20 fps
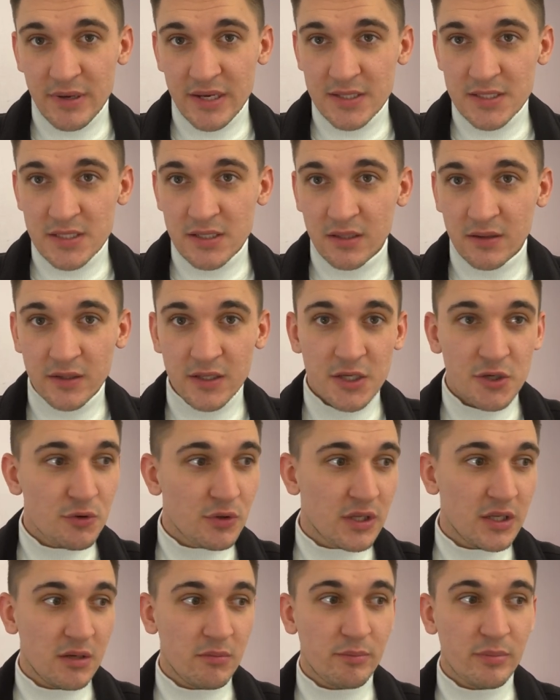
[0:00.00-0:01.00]
Basically, you
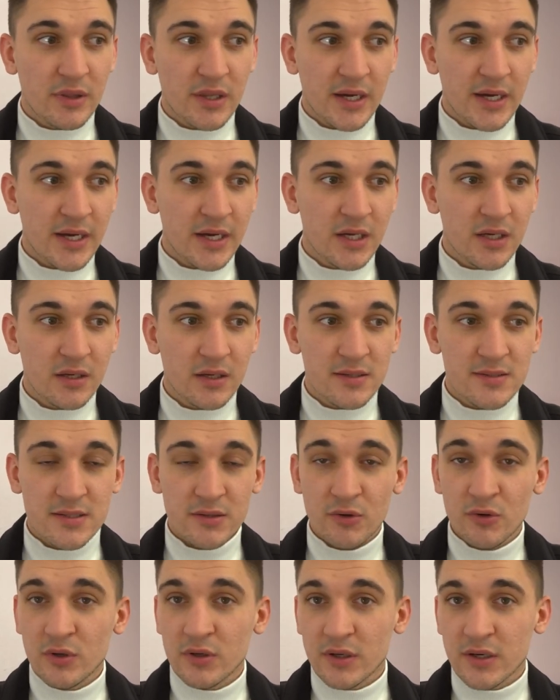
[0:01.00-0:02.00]
can apply as
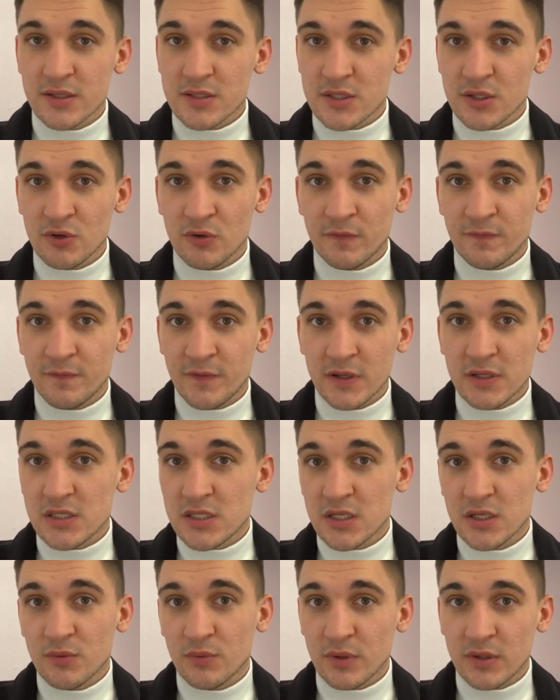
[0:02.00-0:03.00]
long as you
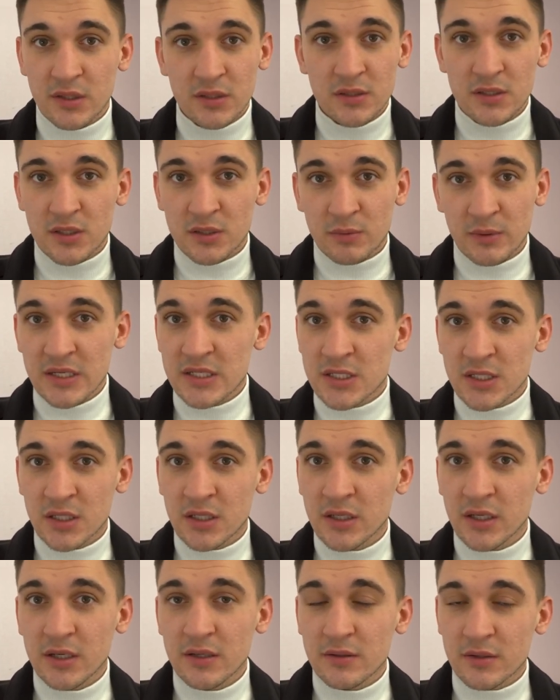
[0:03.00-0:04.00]
fit within the
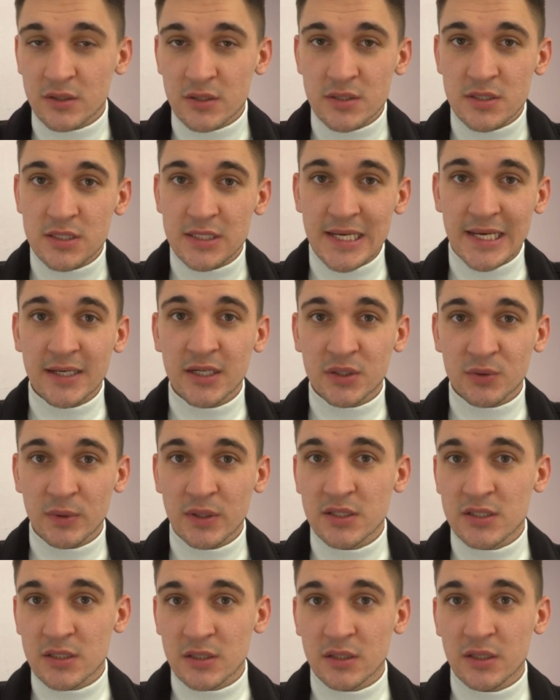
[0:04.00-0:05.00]
criteria. There is 10
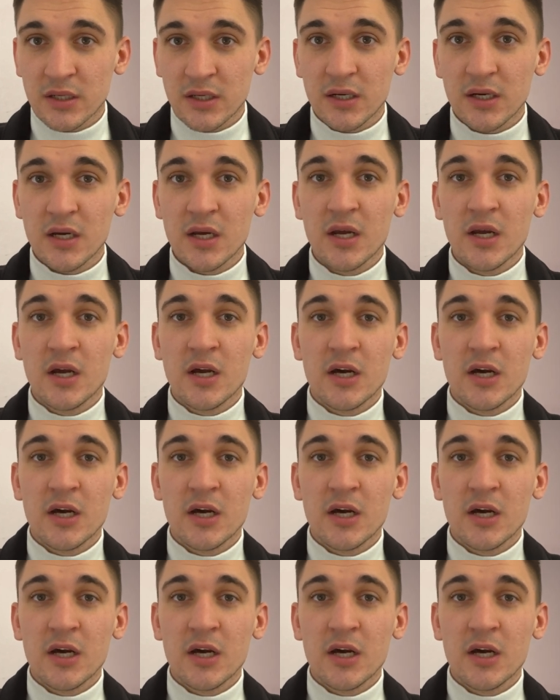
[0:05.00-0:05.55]
criteria.